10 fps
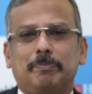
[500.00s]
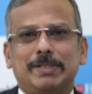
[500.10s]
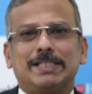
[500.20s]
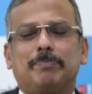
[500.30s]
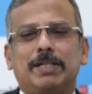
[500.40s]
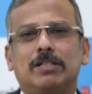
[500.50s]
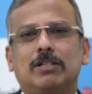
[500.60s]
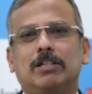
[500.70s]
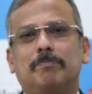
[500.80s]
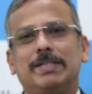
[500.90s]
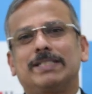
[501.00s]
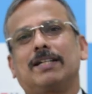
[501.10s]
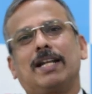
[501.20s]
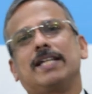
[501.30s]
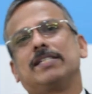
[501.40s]
particular
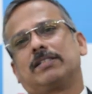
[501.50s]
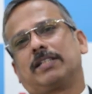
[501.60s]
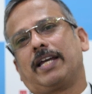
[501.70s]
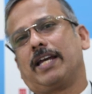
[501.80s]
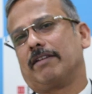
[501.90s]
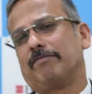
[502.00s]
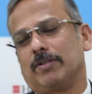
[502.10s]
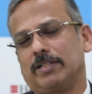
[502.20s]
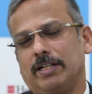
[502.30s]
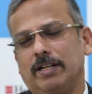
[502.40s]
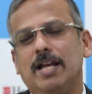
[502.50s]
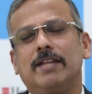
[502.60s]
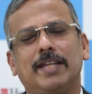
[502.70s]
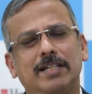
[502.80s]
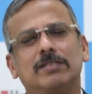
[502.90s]
personalized care for that.
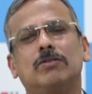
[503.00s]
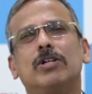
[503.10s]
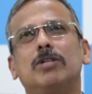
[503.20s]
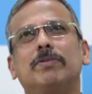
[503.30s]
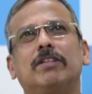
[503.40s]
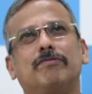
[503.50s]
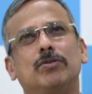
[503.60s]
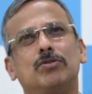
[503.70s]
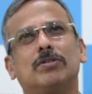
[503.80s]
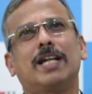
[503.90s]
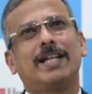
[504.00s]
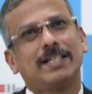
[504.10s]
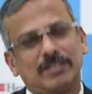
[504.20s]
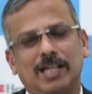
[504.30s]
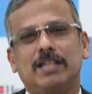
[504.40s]
That is going to be the future and
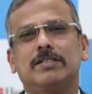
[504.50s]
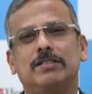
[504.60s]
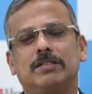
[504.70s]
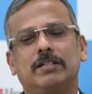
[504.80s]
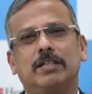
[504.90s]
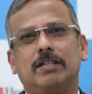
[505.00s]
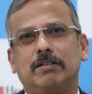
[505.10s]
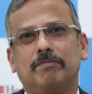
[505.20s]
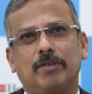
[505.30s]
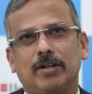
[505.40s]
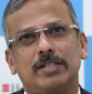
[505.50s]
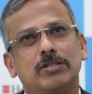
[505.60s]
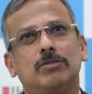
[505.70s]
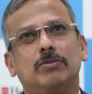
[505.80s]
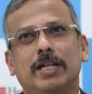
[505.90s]
a challenge for
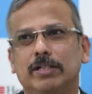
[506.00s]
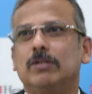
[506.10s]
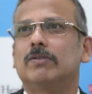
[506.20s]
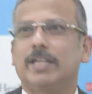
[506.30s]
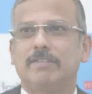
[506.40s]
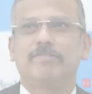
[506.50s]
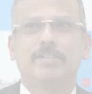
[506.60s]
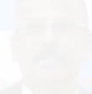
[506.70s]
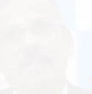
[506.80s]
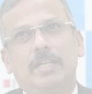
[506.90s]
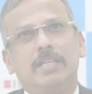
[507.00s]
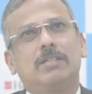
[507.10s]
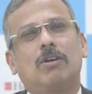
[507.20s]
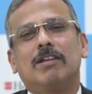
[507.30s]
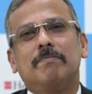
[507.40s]
us to get into that field. In
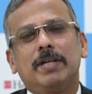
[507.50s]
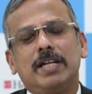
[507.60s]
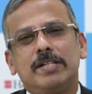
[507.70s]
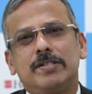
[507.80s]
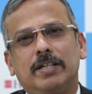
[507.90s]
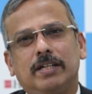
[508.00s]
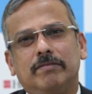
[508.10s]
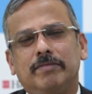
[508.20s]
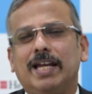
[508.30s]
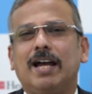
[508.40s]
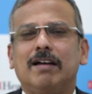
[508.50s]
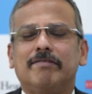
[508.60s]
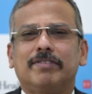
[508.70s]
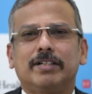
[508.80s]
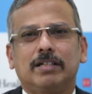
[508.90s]
Columbia Asia, we
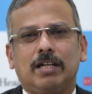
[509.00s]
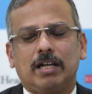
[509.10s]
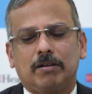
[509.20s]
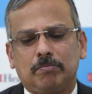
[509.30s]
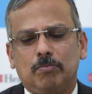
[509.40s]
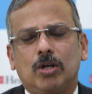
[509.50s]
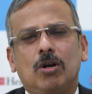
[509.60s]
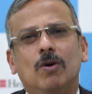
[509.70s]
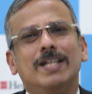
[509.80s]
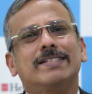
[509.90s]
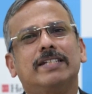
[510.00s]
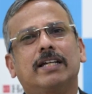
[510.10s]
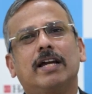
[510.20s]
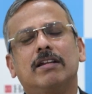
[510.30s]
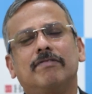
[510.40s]
have a more
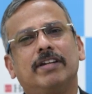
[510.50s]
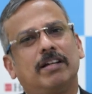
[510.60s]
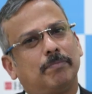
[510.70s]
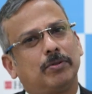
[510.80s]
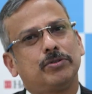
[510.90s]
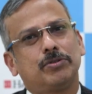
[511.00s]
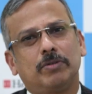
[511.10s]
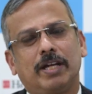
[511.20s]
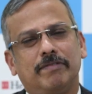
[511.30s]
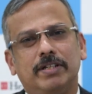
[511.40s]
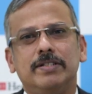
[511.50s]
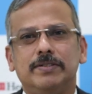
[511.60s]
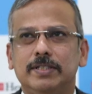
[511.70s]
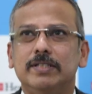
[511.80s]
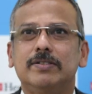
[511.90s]
holistic kind of an approach to every
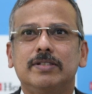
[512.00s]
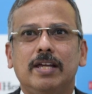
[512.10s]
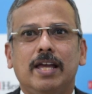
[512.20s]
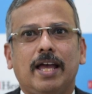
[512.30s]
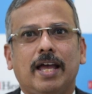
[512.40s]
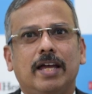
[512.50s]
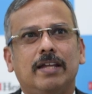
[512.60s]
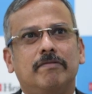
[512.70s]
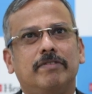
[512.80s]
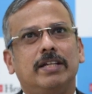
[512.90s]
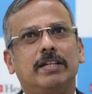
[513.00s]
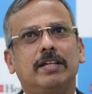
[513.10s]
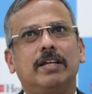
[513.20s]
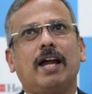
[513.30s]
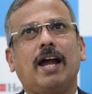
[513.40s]
disease, and
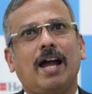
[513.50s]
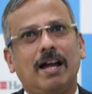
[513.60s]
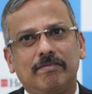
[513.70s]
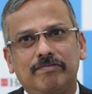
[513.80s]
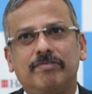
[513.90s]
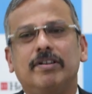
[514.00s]
we have